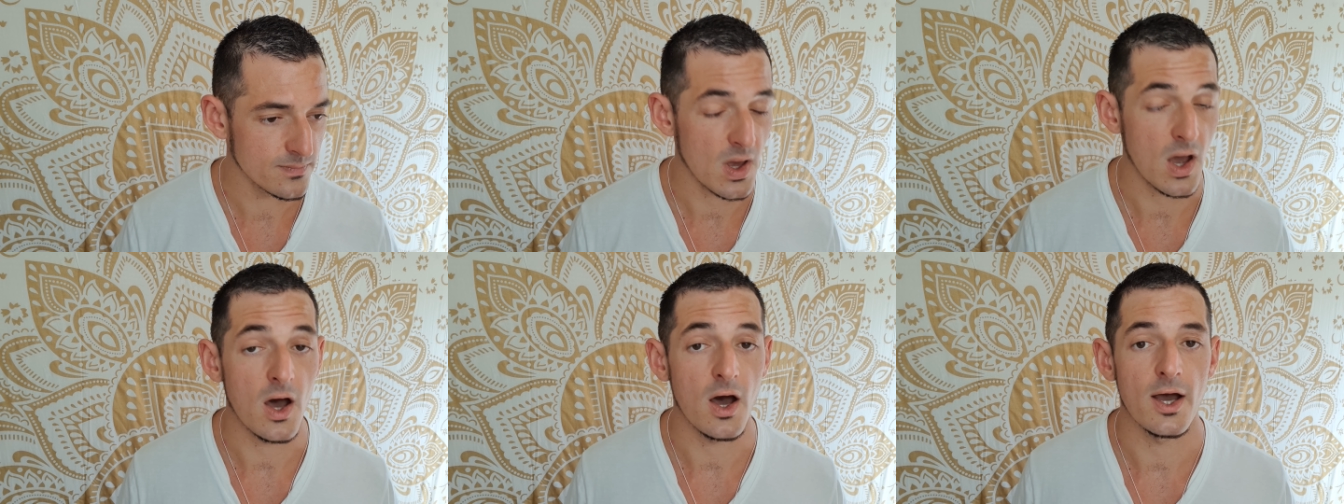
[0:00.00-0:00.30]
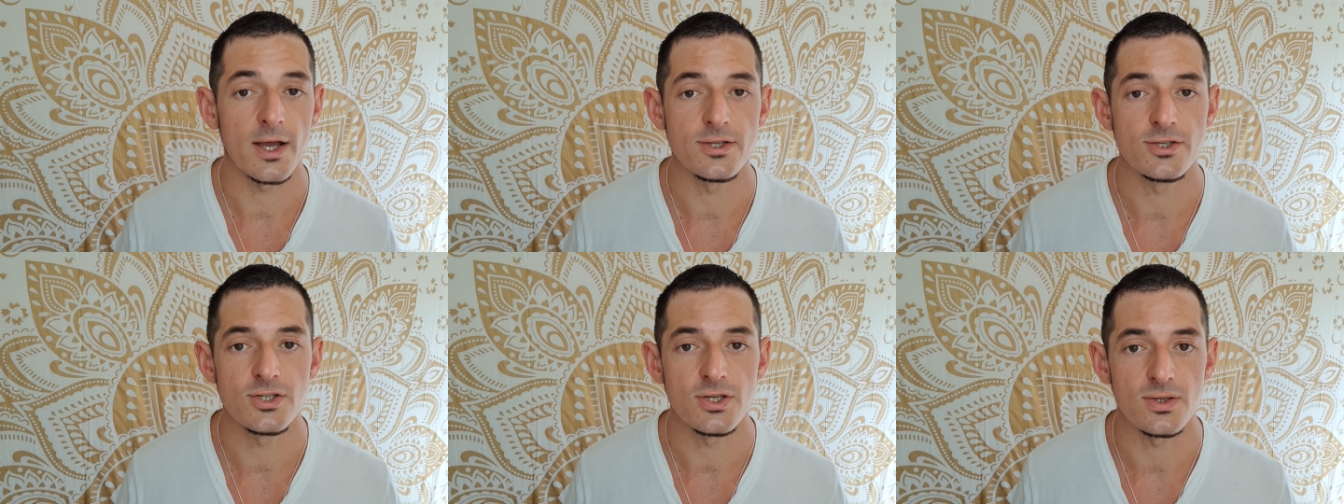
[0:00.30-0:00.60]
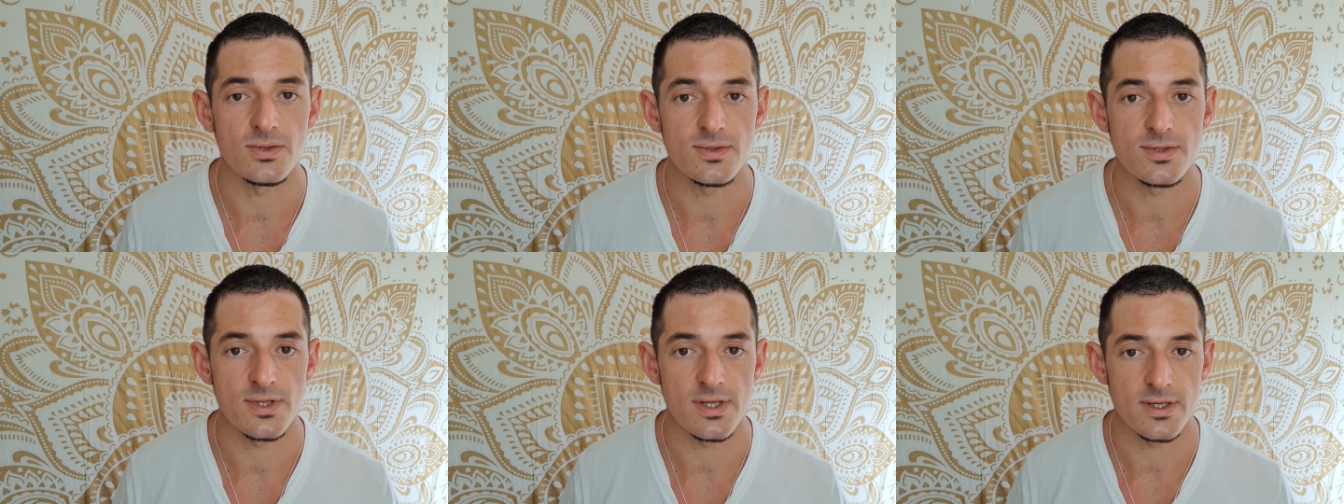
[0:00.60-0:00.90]
I
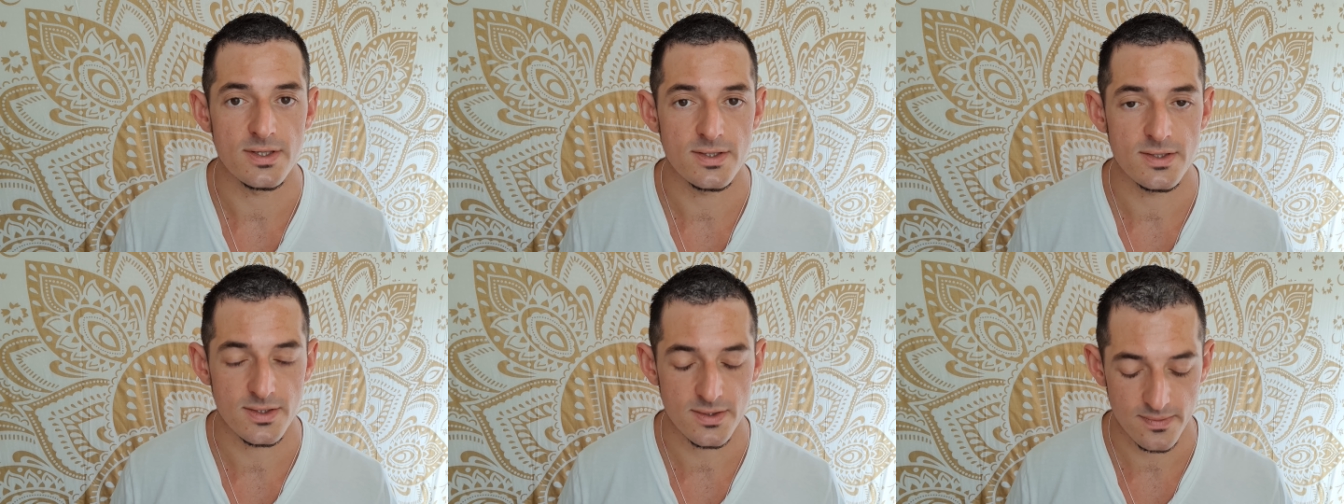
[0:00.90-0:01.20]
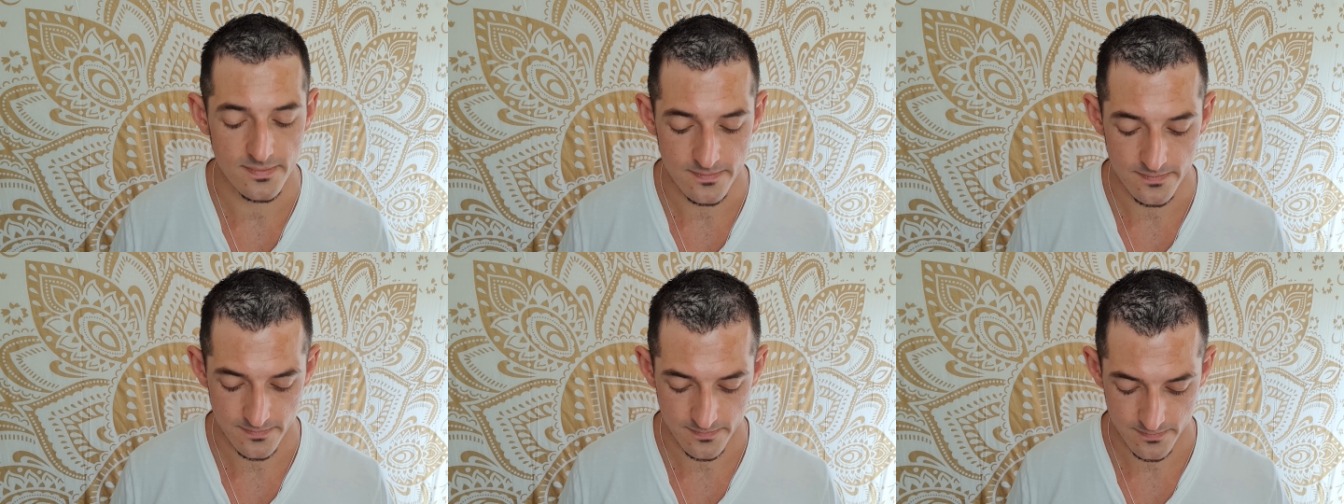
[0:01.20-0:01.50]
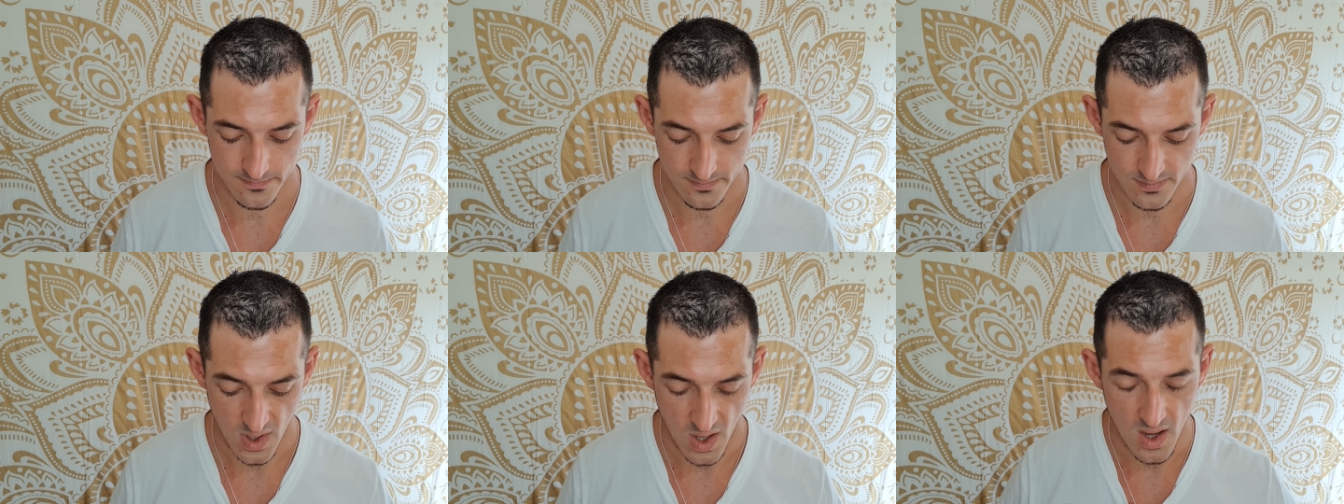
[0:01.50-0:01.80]
choose this.
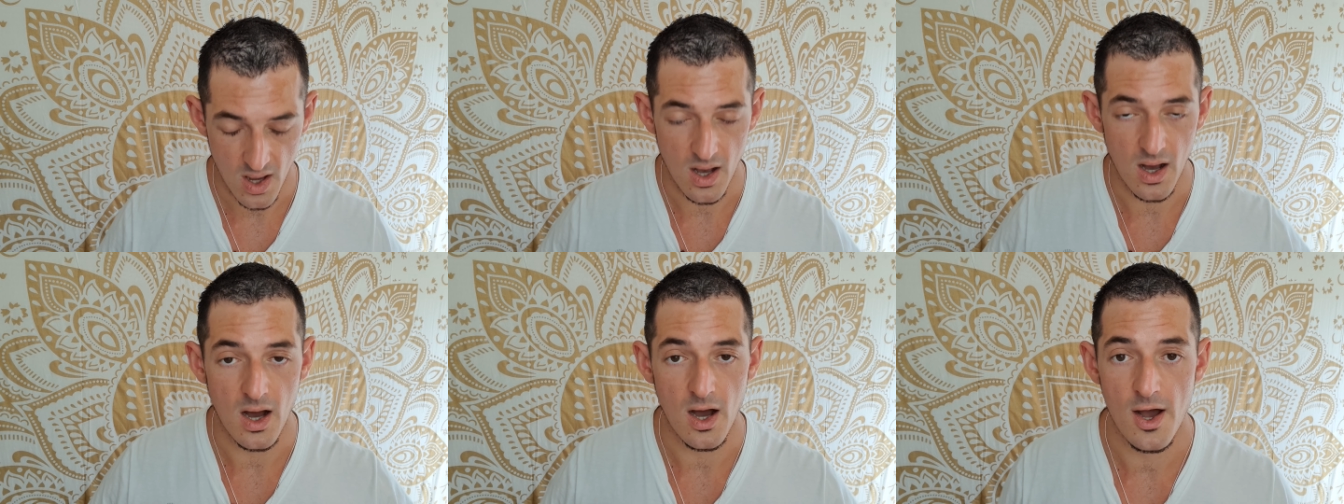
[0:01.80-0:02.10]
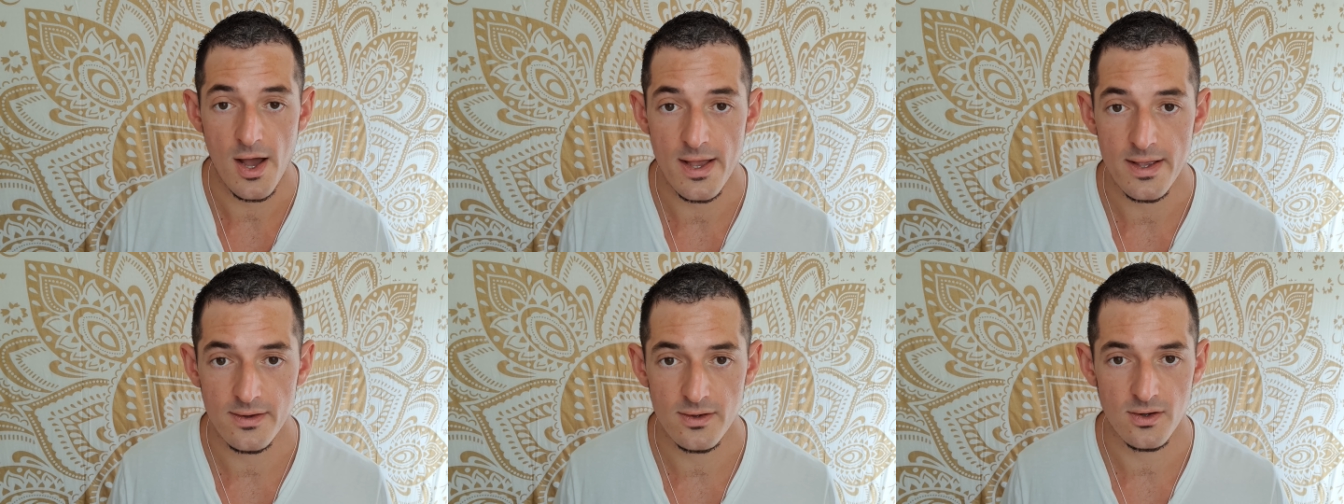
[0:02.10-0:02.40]
I